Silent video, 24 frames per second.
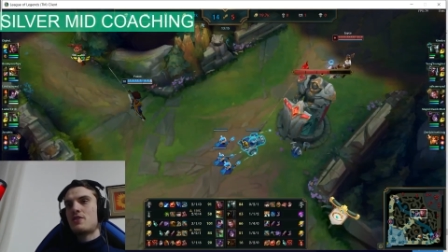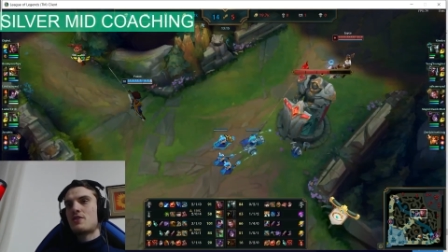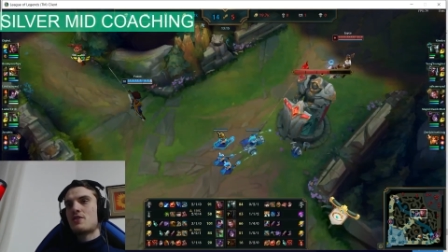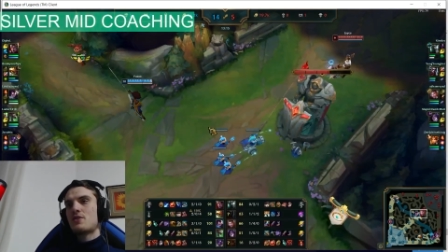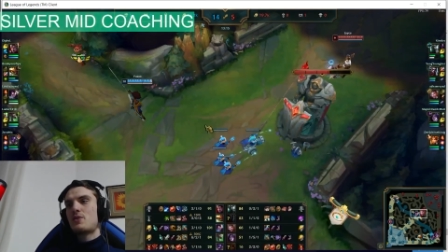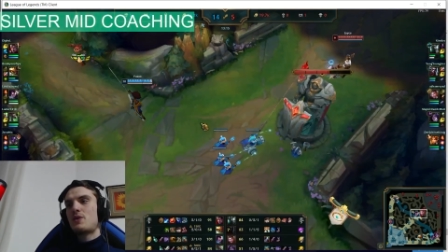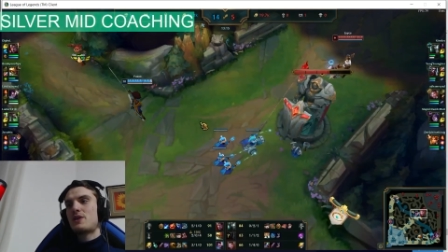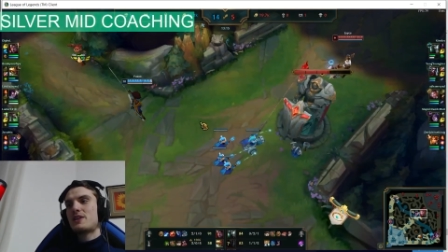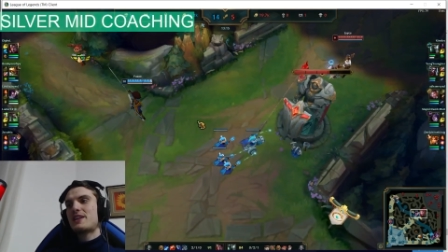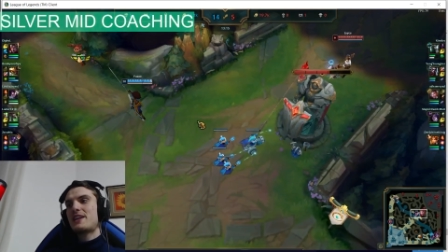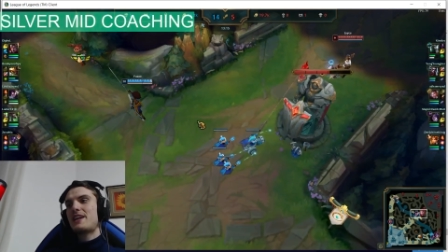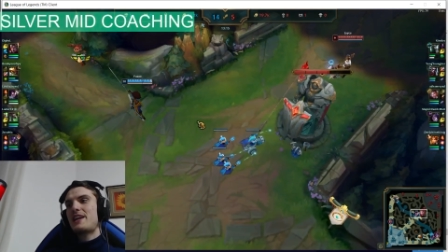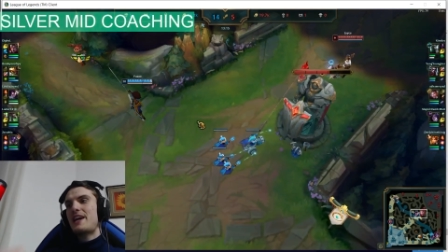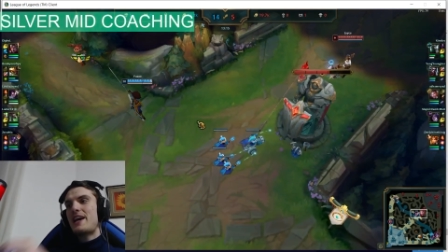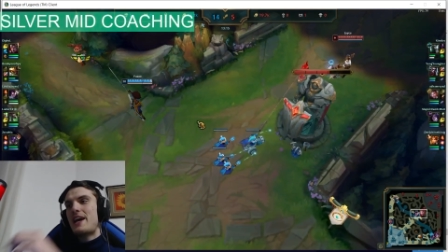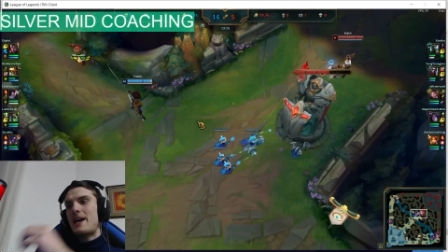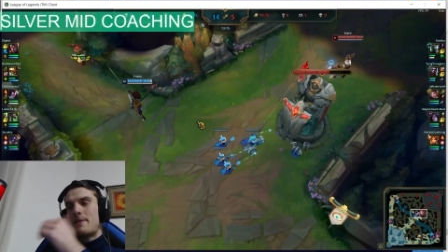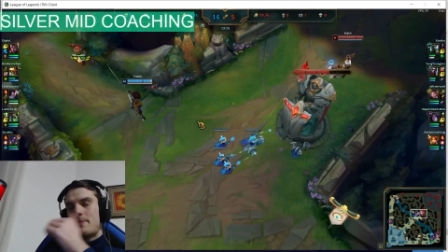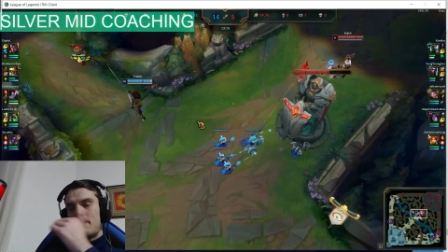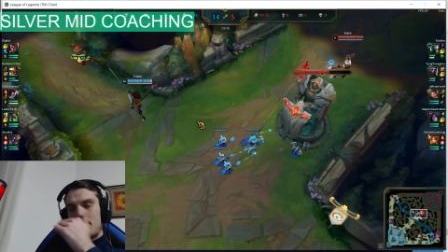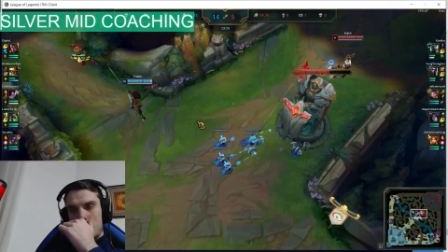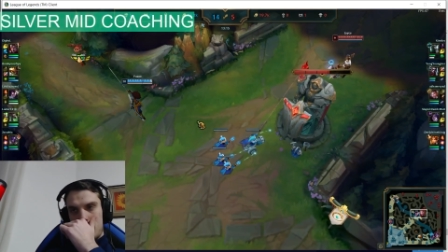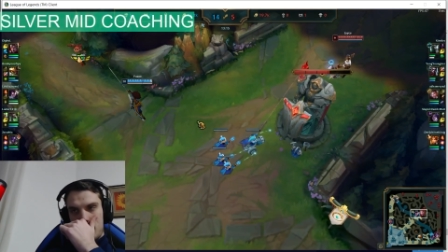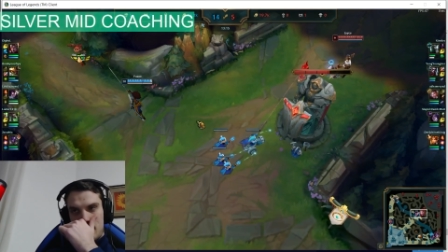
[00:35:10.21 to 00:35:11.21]
what can
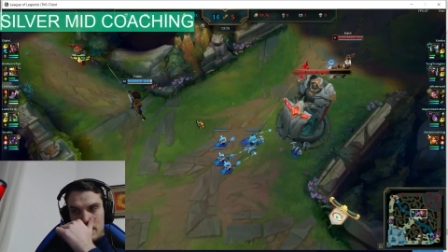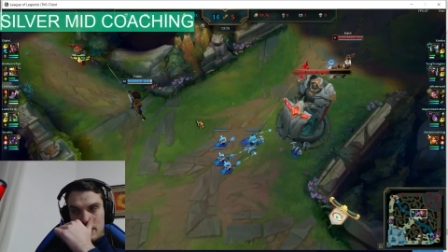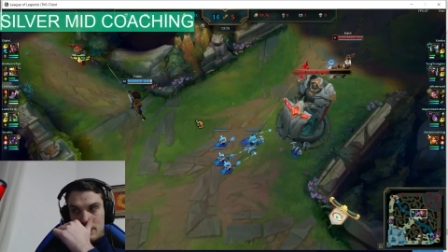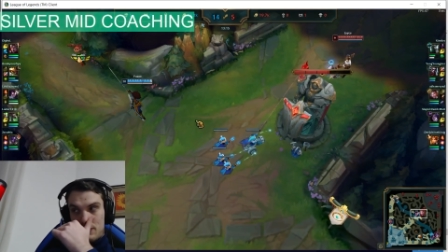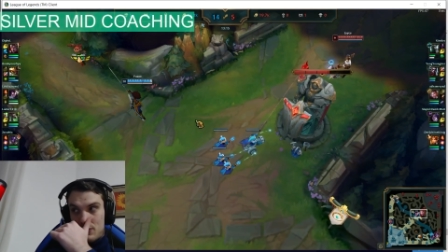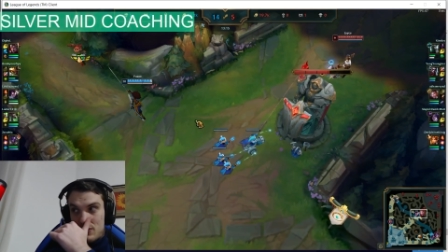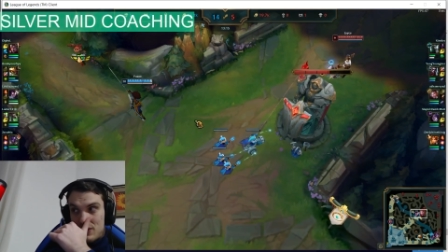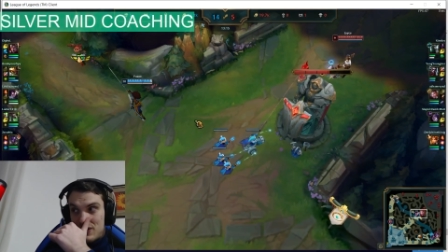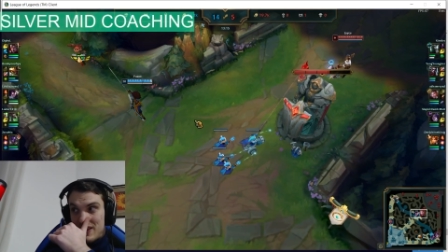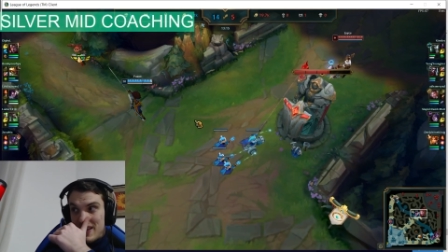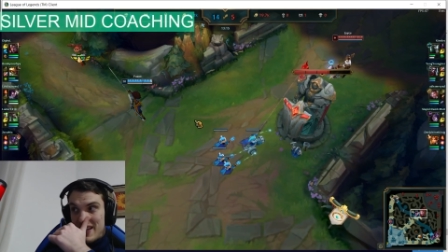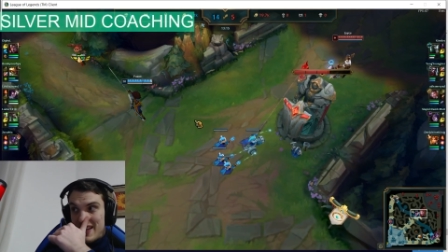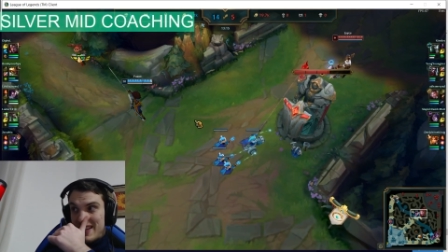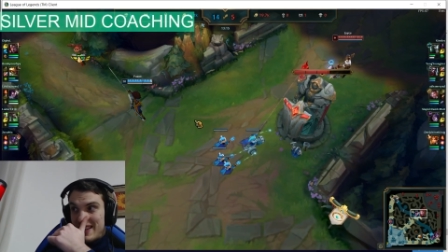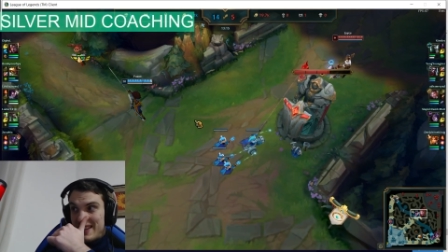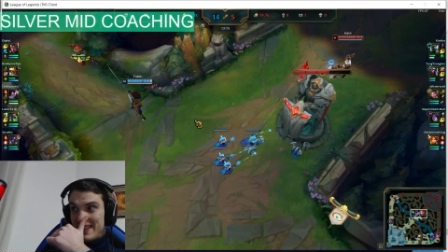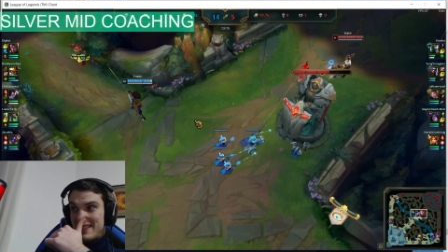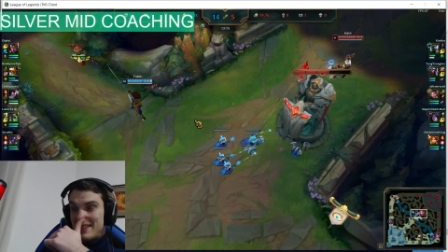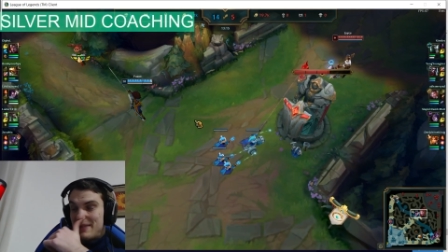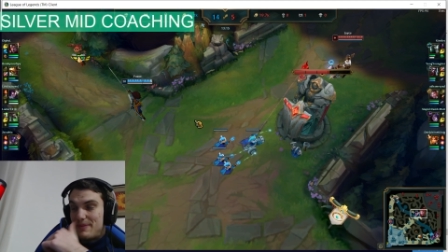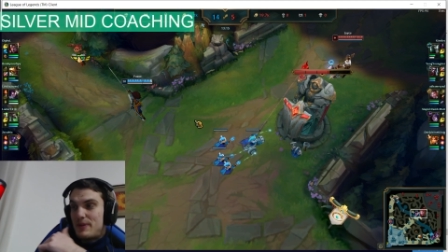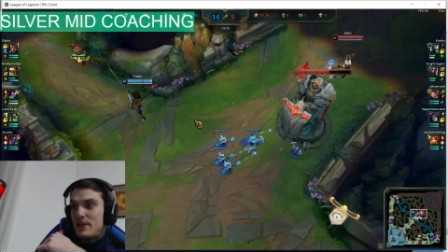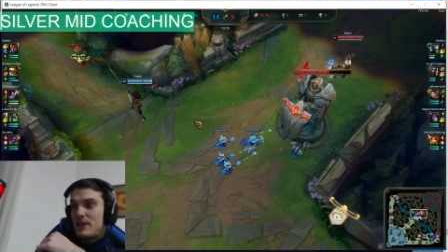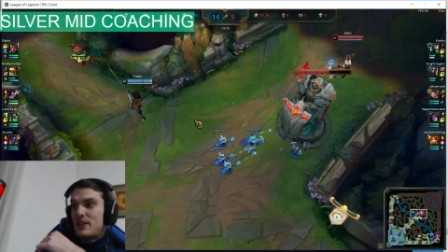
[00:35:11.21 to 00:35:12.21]
happen if you're taking
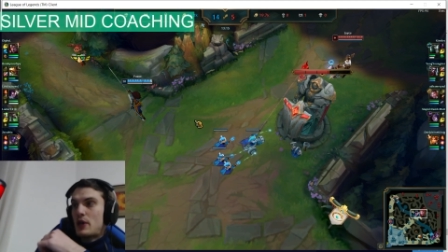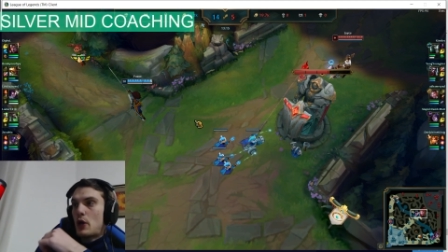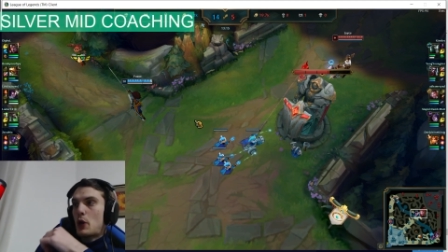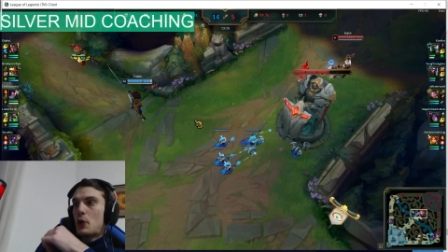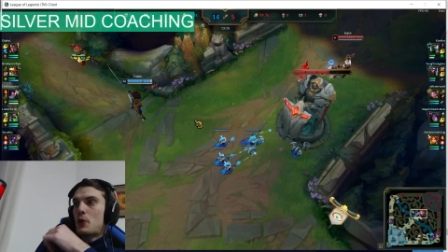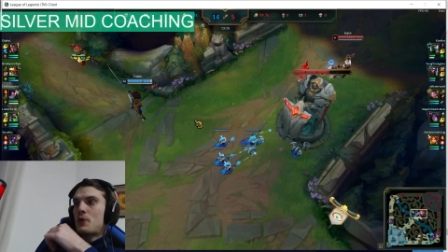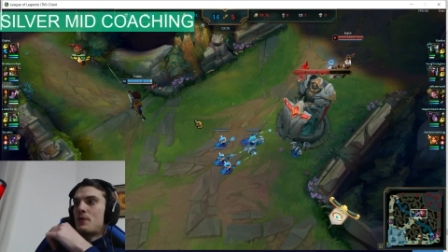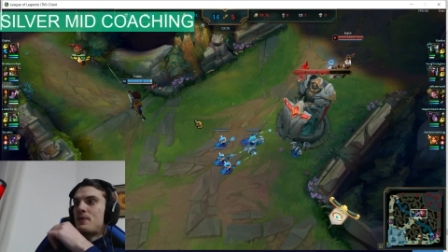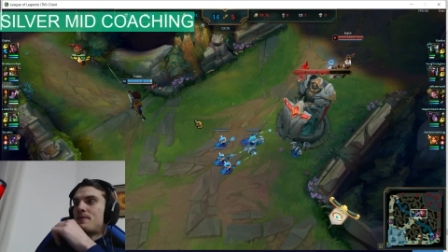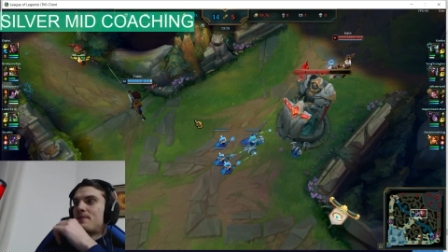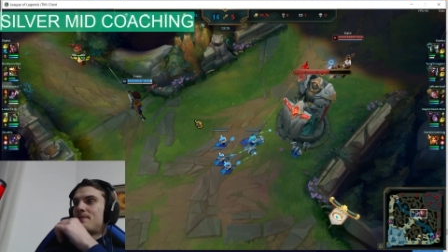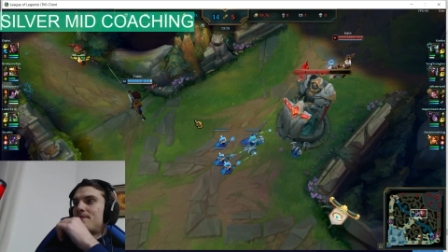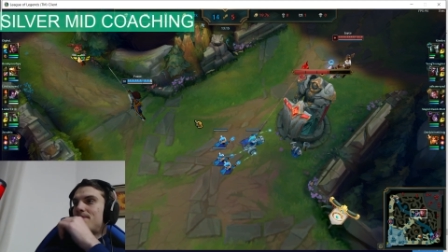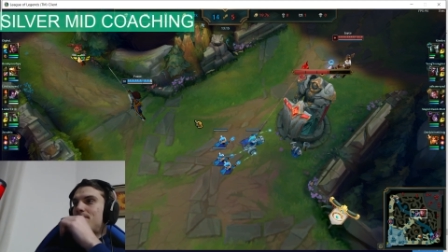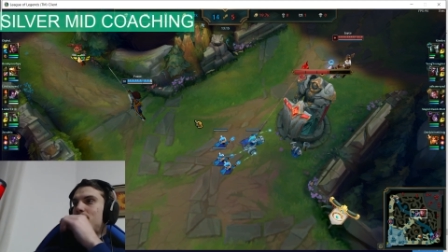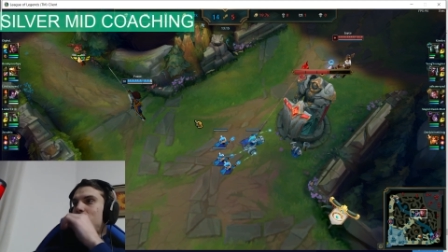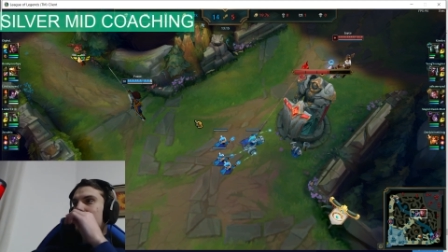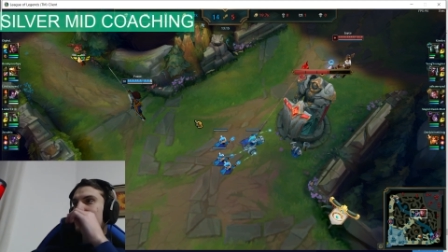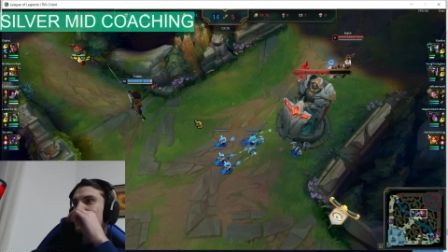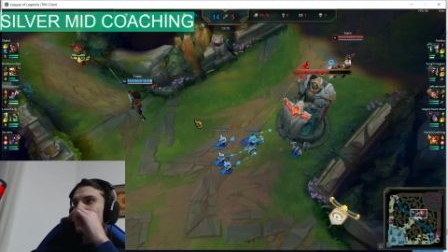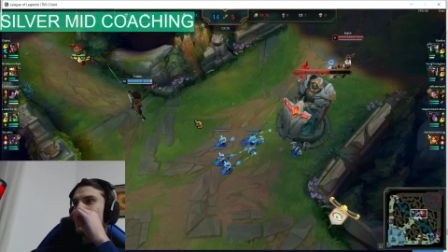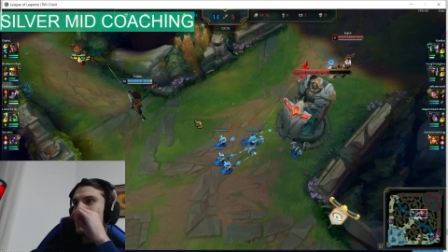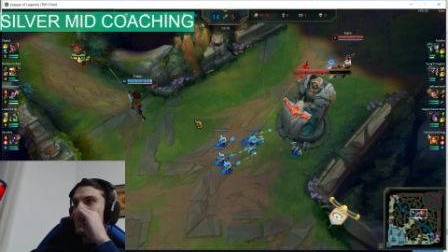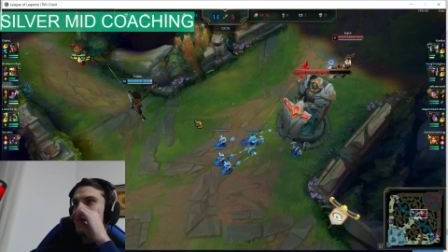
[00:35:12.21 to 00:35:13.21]
this pink?
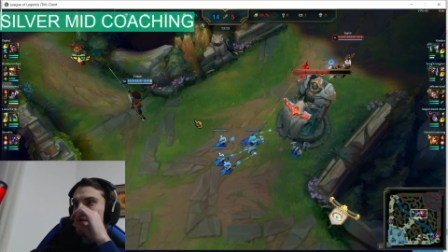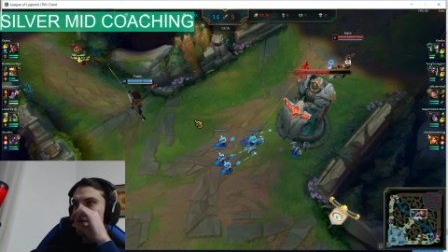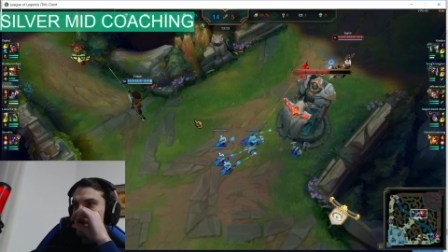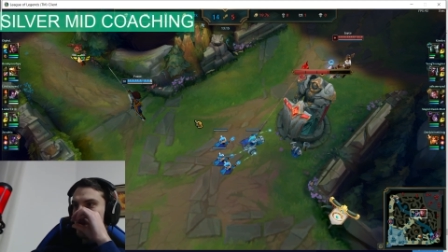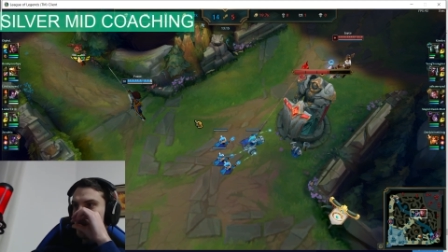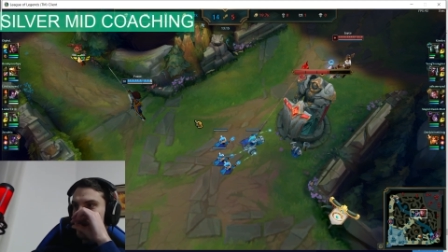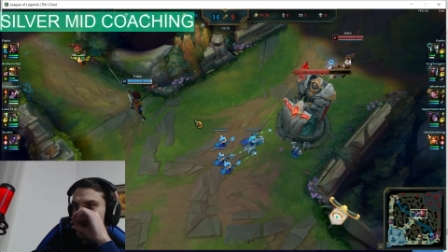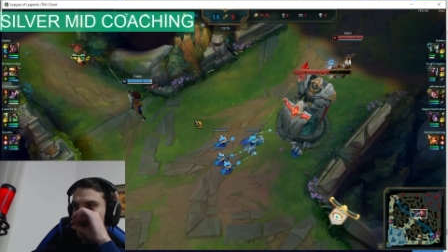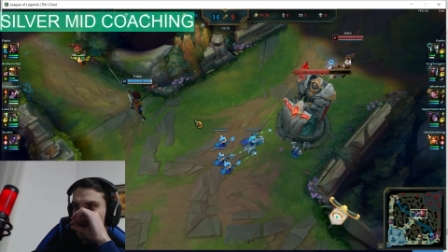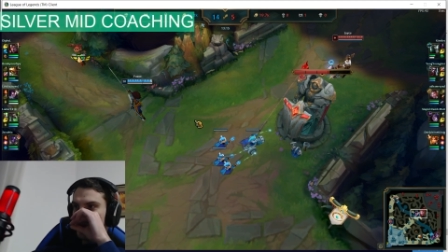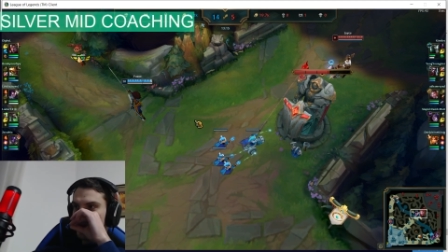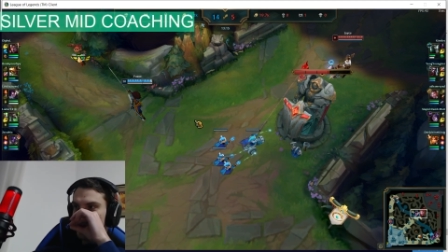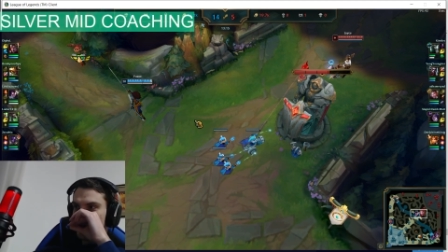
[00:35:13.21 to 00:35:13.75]
What can happen right now?